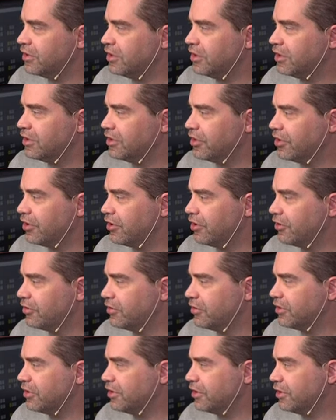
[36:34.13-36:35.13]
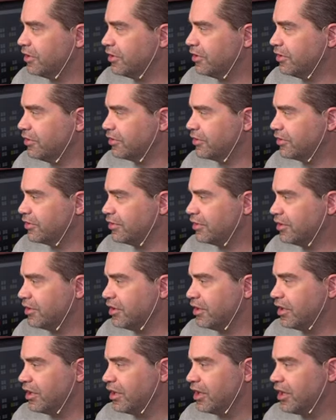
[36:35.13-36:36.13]
here is
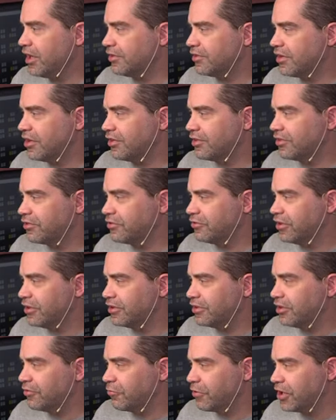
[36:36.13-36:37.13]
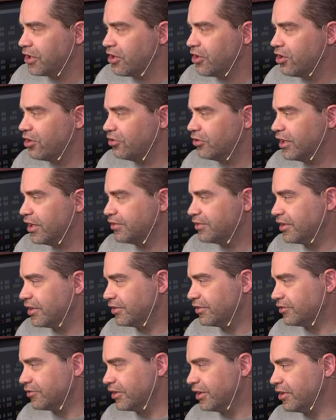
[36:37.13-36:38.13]
S S uh, recall S
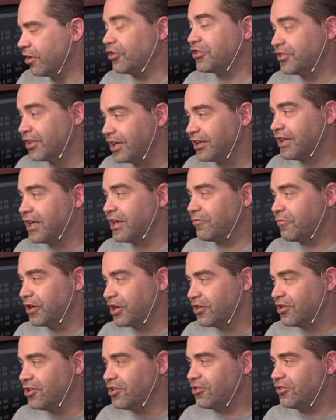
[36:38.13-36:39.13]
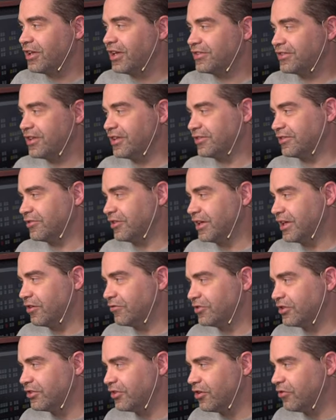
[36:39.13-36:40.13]
S layout, or set recall S S
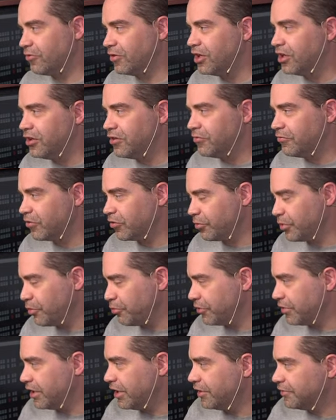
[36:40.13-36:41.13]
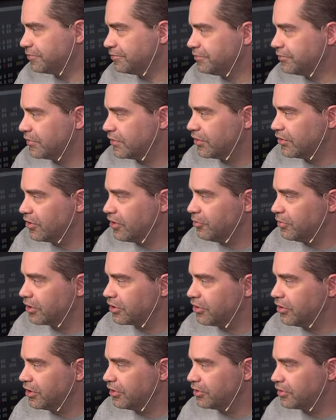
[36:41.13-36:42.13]
layout. So we'll remember that. So I'm going to
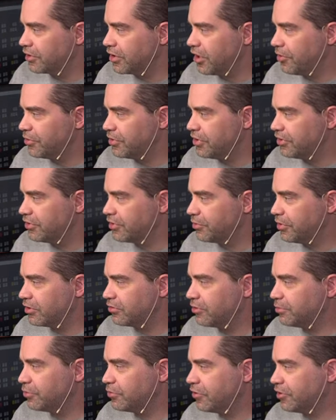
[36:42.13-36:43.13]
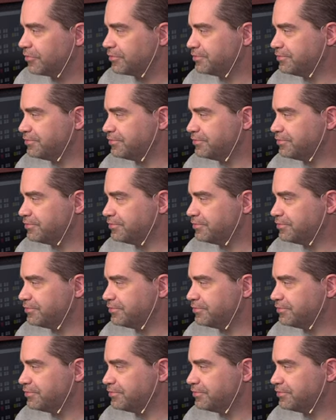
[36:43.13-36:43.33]
go ahead and copy this to my clipboard,